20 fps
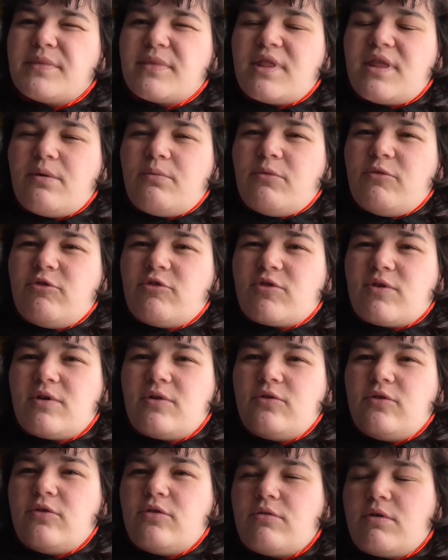Then we're just
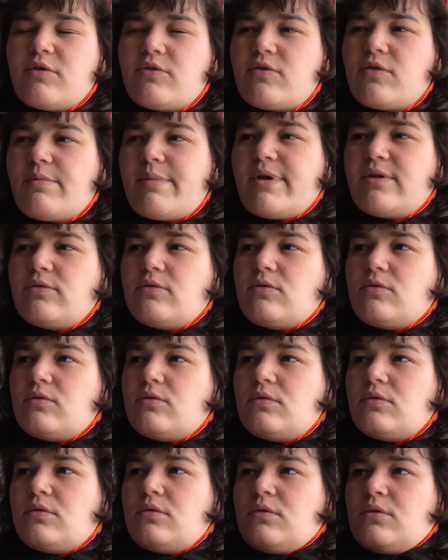going to do the rest of the
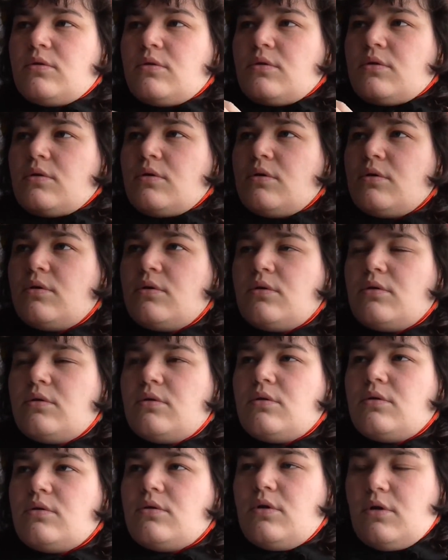buttons.
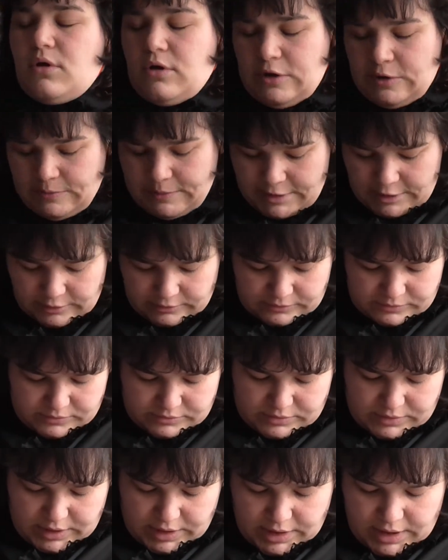Oh man,
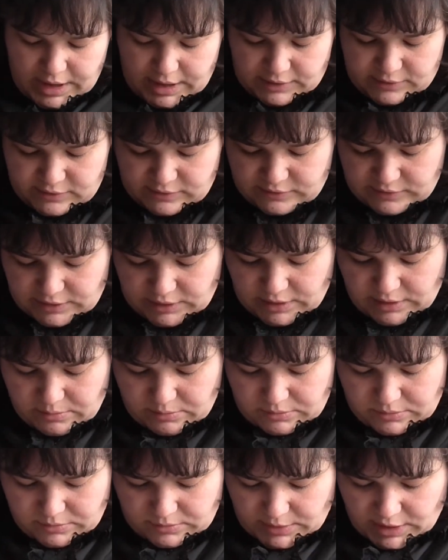I added
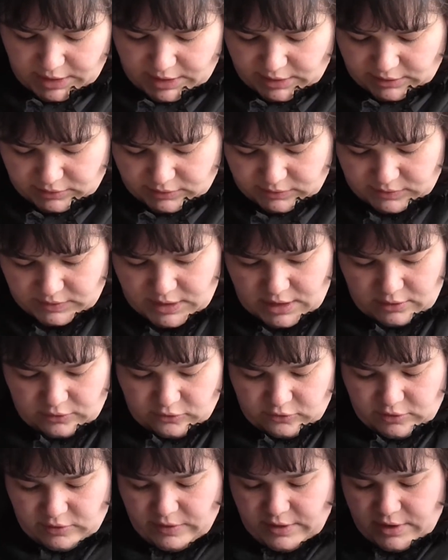the
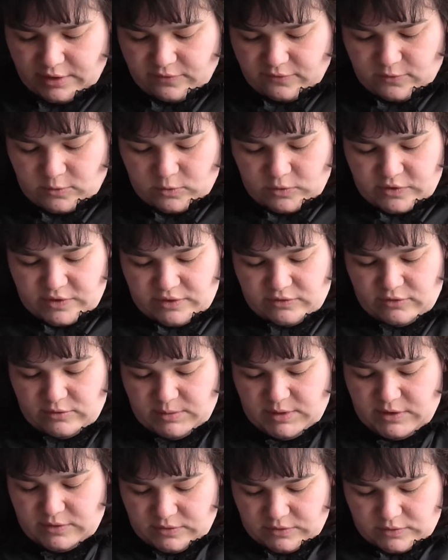extra like 4
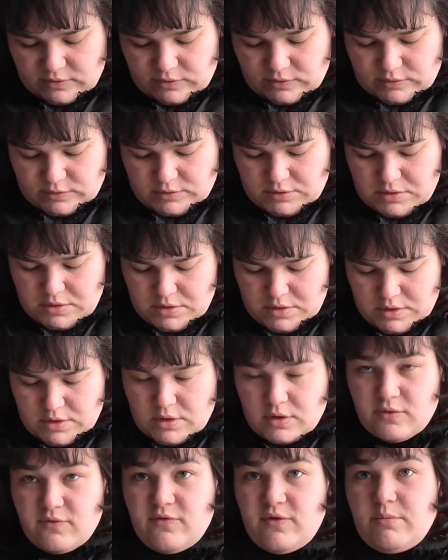centimeters
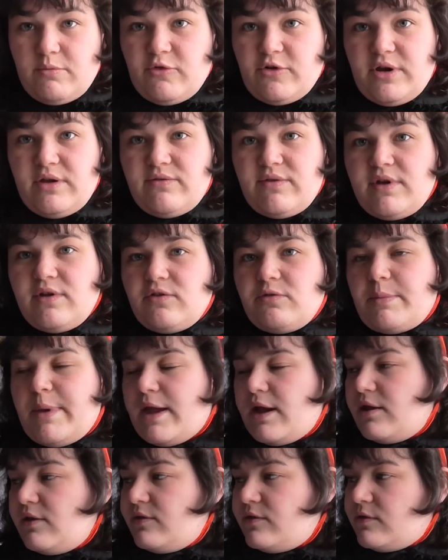for breathing
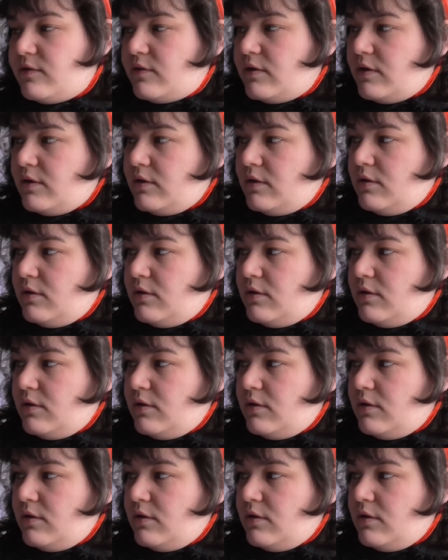space.